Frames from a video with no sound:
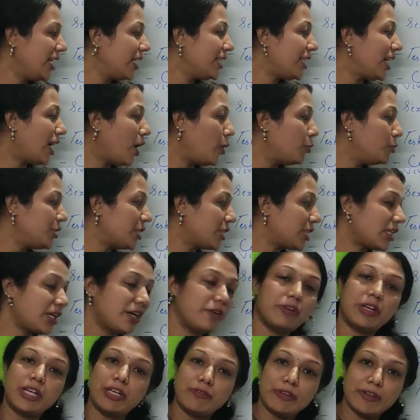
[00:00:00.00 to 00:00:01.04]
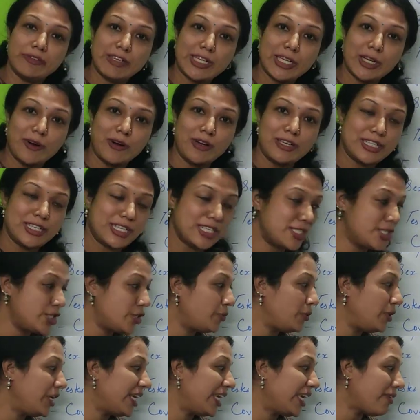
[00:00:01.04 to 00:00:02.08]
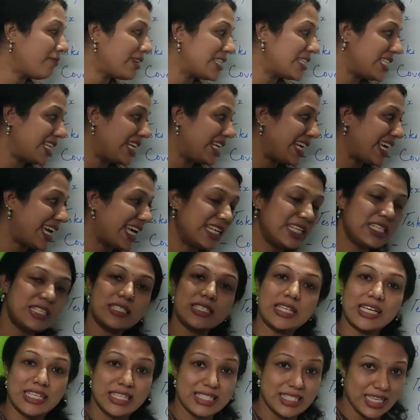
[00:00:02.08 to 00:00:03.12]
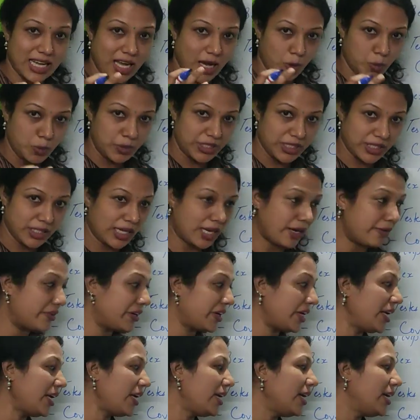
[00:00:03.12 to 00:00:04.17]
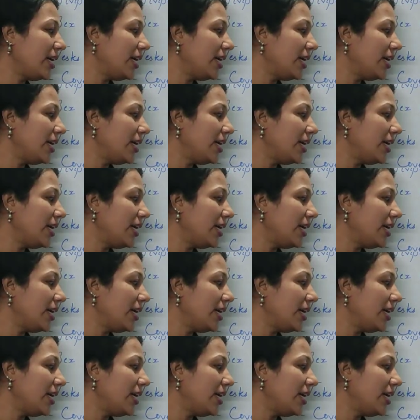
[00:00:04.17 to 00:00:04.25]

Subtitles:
The outer covering we will call it as tunica vaginalis, that is the outer covering.